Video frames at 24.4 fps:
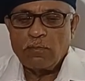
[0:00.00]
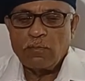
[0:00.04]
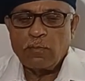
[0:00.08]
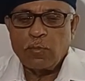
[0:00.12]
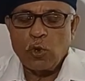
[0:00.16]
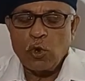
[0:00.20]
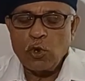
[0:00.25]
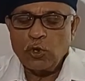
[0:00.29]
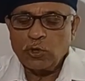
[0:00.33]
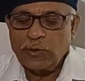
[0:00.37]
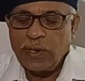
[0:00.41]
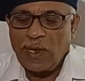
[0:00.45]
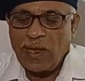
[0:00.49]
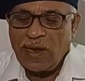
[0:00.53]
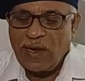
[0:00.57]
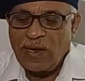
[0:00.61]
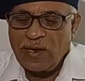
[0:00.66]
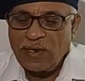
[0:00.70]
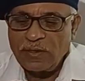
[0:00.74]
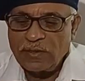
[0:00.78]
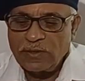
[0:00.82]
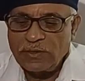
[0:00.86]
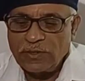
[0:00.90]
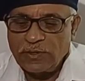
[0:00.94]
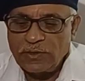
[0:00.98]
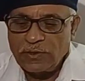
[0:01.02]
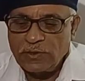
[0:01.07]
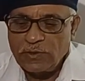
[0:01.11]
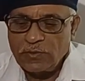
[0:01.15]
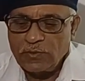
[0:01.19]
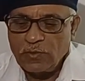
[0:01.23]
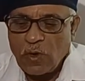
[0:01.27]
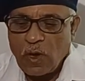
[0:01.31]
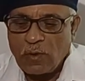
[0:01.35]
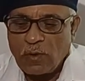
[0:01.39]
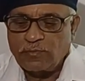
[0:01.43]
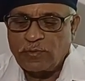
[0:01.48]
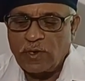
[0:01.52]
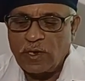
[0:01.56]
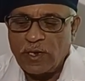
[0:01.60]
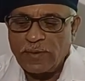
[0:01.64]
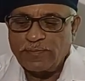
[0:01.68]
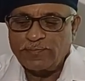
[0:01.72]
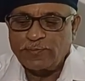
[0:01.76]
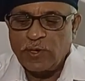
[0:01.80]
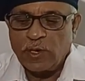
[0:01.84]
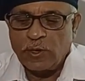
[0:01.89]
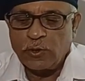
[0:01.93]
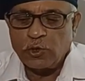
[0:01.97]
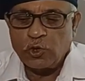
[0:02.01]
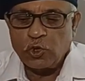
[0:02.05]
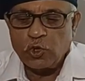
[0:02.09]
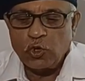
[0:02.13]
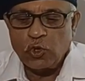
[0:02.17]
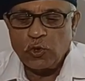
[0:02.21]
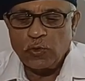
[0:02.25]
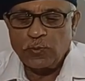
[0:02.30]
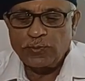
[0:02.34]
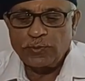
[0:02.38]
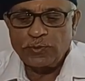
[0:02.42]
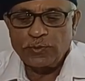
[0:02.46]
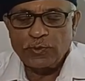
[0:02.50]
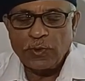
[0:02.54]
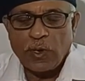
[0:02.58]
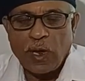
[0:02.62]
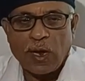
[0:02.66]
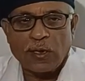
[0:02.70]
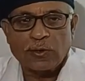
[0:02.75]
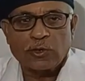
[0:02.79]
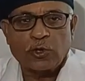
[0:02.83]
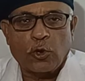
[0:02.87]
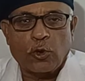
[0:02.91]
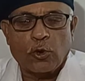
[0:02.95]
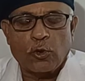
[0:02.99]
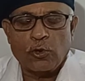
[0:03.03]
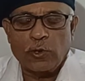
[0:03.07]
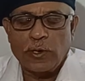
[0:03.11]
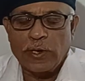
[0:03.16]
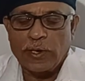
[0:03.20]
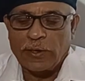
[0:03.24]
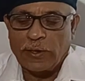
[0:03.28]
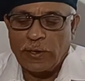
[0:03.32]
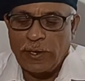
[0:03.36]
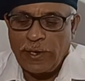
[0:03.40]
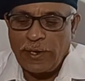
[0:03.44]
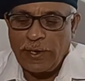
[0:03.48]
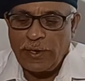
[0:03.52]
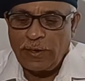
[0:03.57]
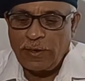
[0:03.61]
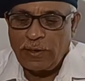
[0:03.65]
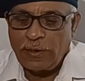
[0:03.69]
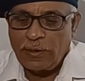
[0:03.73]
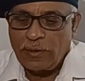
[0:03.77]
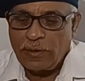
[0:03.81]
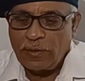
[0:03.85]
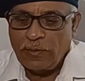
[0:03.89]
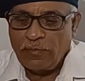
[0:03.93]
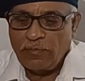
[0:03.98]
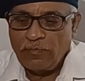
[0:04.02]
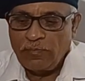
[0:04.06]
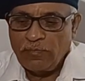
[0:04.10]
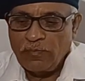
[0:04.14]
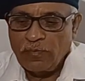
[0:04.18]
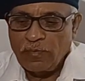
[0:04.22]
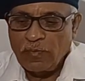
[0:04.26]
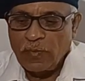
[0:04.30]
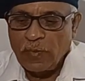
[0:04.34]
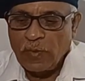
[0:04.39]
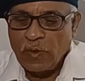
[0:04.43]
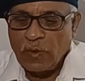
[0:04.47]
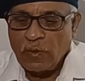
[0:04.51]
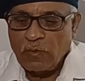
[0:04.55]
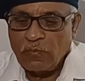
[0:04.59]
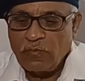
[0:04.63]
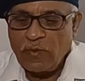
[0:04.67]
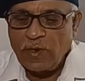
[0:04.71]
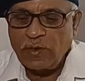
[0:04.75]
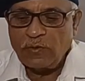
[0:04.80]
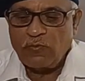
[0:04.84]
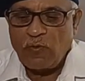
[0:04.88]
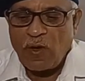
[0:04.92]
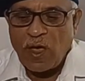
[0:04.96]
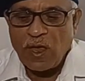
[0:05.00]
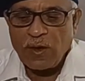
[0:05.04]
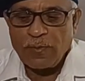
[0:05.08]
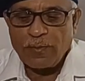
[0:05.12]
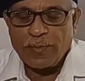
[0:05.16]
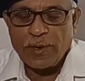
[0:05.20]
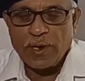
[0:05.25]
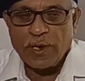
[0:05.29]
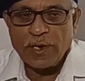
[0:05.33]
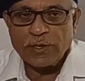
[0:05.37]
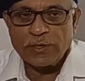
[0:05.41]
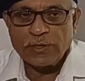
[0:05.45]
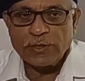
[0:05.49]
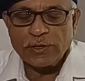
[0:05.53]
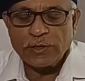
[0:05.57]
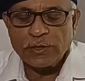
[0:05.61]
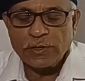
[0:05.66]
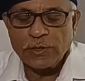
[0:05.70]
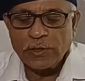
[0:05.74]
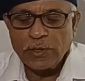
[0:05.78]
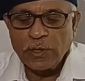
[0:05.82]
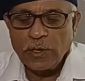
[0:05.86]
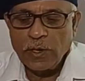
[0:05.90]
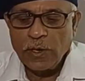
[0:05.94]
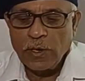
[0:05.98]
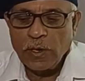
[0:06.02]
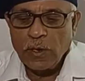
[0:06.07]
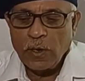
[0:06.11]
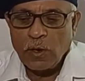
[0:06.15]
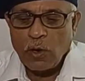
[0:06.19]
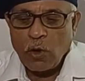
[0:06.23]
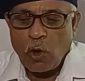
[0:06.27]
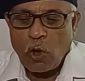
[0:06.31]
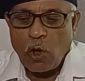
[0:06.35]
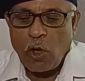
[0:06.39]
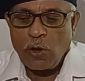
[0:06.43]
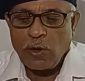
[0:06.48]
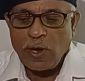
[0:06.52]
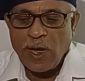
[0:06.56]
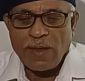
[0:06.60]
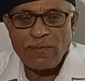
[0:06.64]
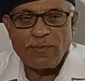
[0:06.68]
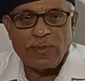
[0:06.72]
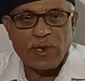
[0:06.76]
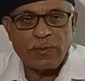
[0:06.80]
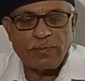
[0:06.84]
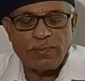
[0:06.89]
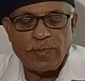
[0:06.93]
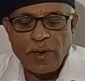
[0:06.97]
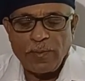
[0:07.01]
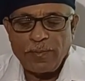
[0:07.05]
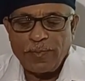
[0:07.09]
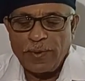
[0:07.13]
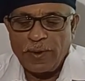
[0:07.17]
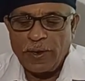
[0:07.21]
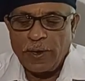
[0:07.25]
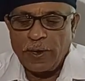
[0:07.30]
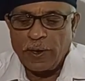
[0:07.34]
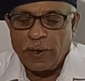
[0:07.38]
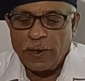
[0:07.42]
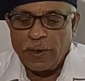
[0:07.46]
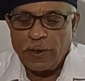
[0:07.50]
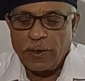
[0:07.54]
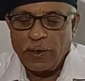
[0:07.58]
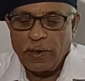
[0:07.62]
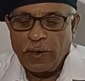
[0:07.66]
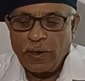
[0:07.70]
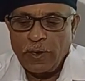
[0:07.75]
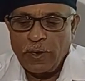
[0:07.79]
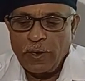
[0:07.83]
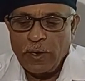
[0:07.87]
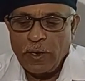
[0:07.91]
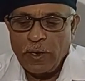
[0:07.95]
Both ends of the ruptured tubes are thoroughly cleaned with wire brush or emery paper